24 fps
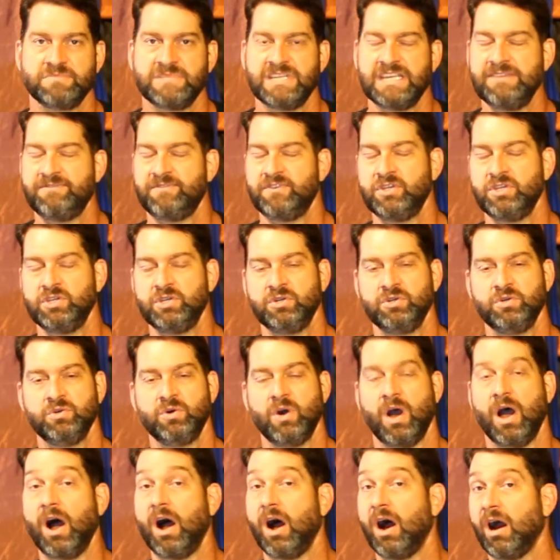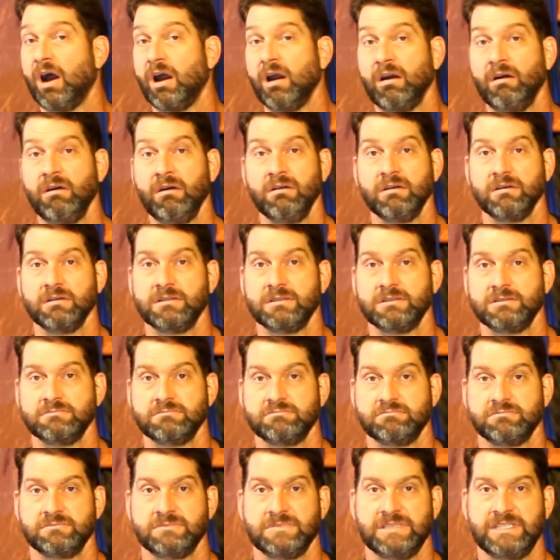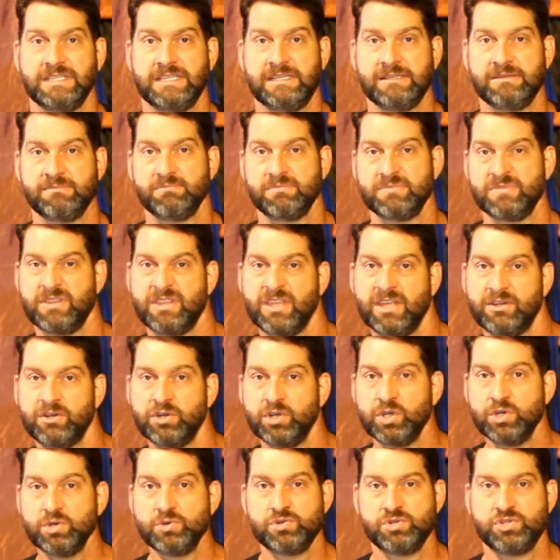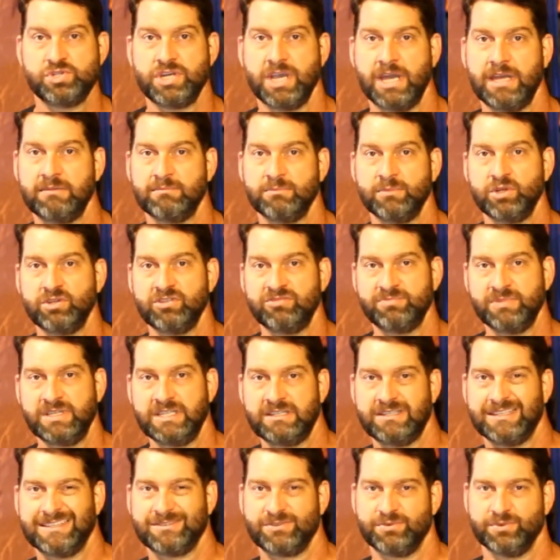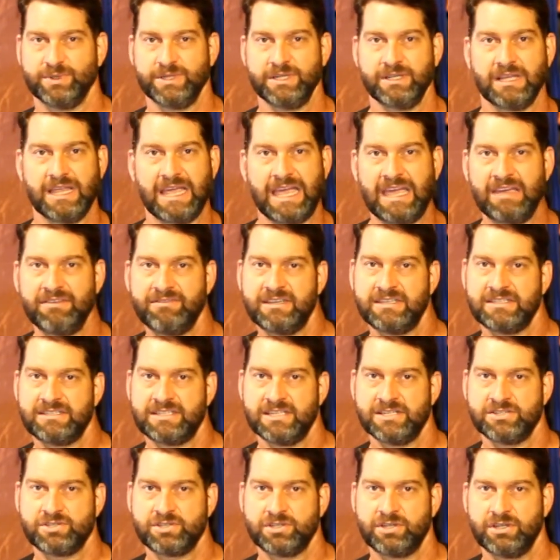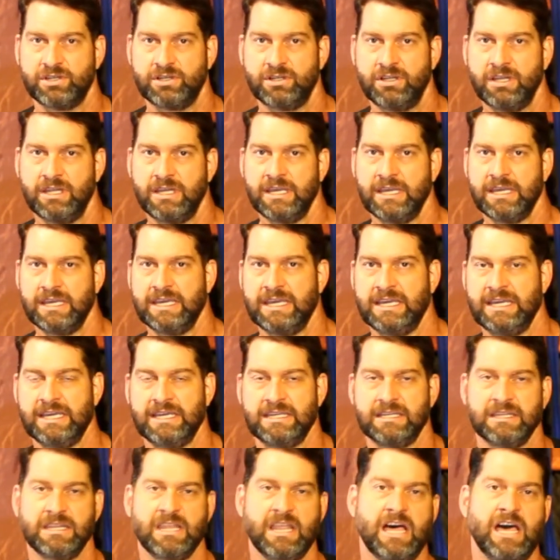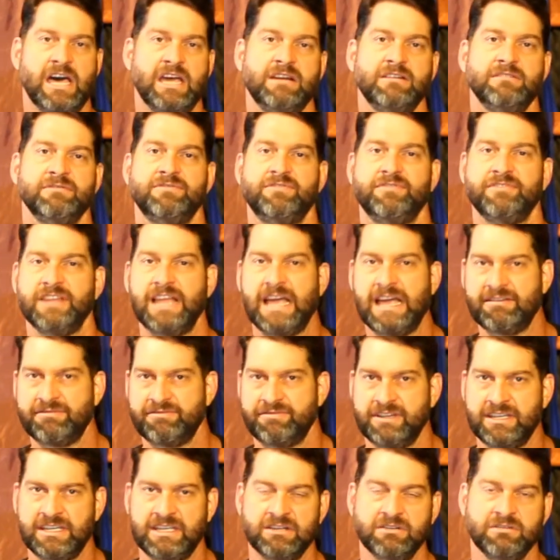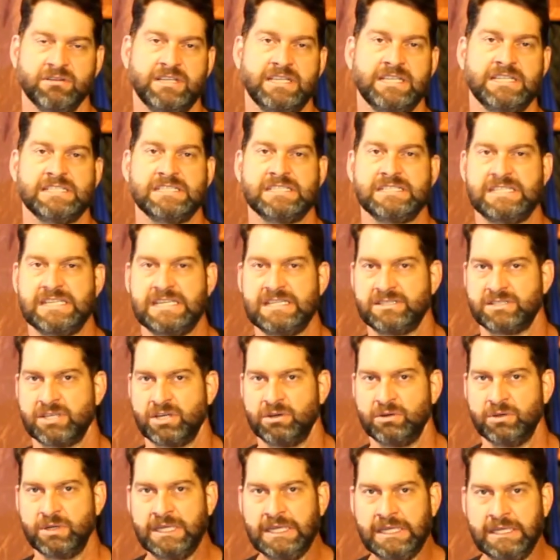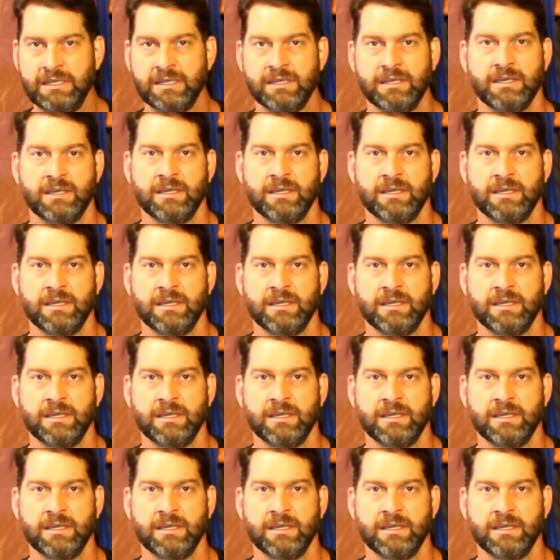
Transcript: If you are in the new gent movement that's real heavy digital and a lot of flat fingering and detuning,